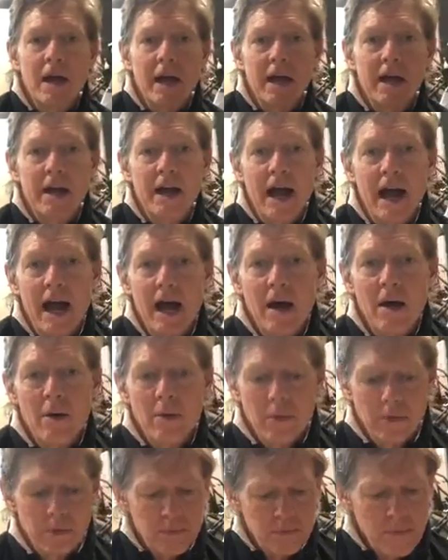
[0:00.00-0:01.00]
and
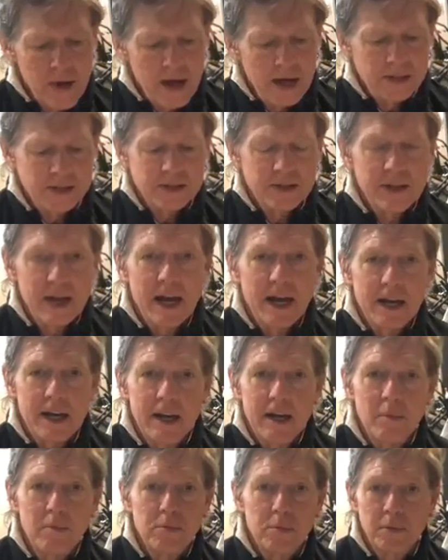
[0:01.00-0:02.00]
how much that
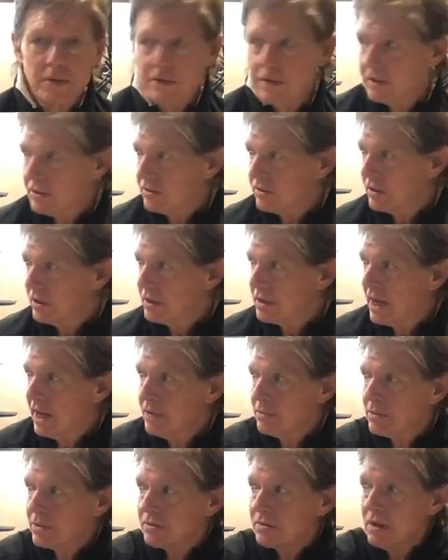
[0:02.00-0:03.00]
helps when you can sit
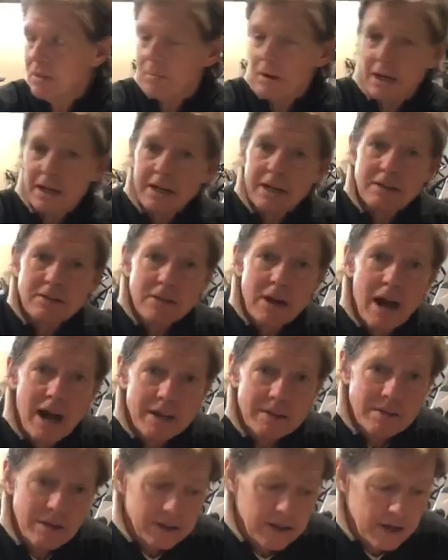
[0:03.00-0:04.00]
down with somebody and
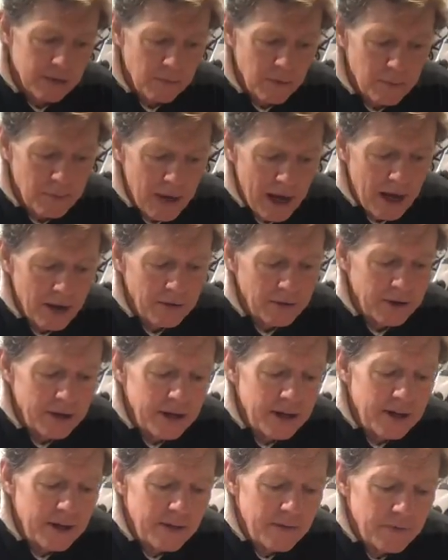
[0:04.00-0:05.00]
talk to them about
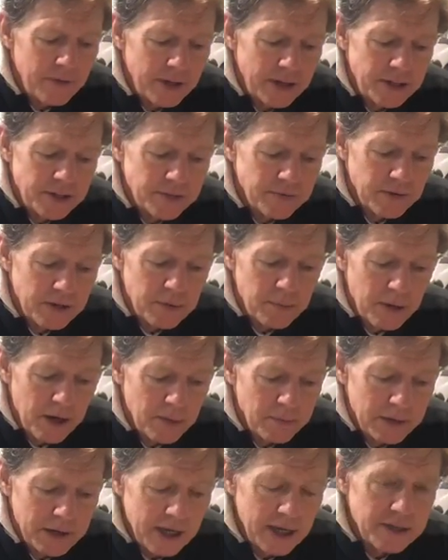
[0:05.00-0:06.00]
each freedom and
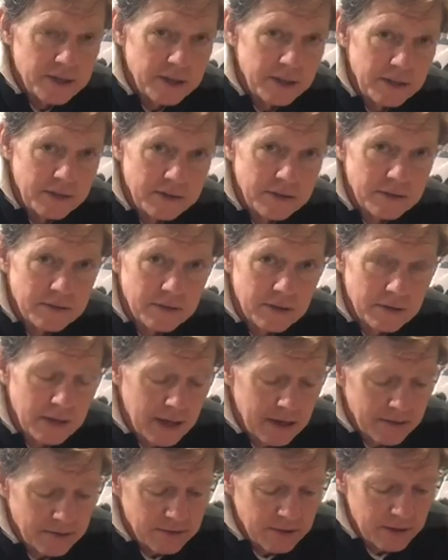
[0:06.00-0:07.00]
obligation and just sit
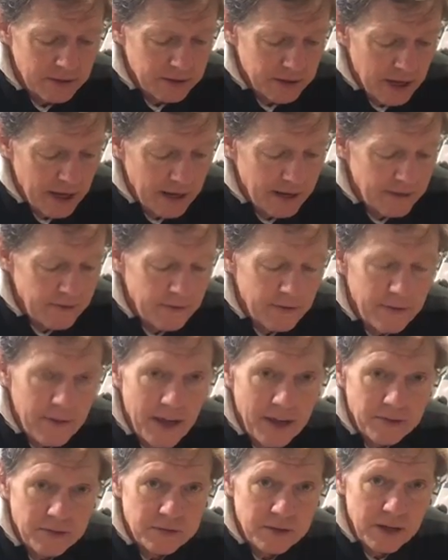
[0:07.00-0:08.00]
down and say, okay, in
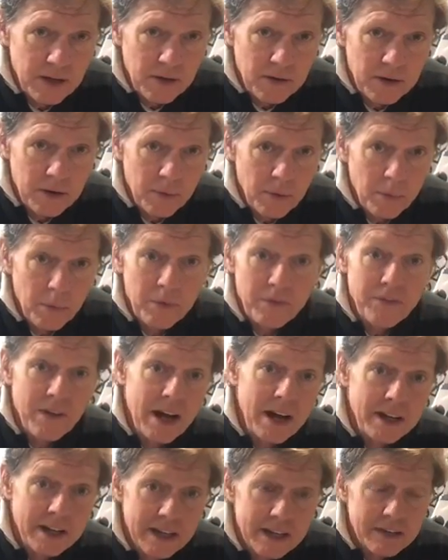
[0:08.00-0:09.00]
that scenario, what we're
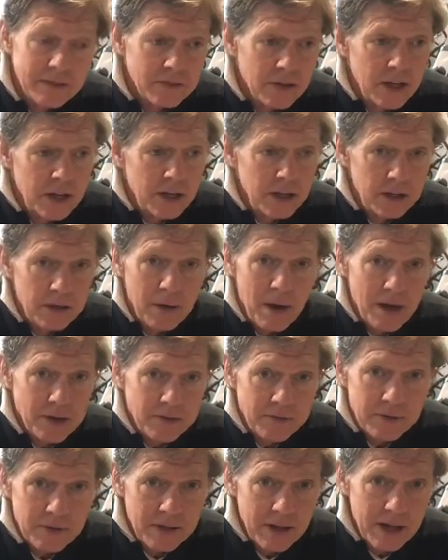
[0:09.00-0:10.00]
finding is you
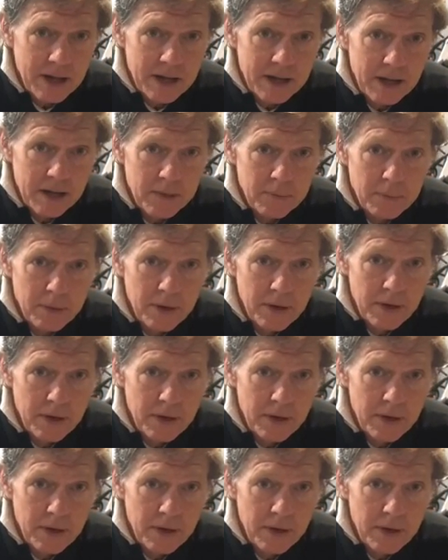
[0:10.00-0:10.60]
ask for a lot of help,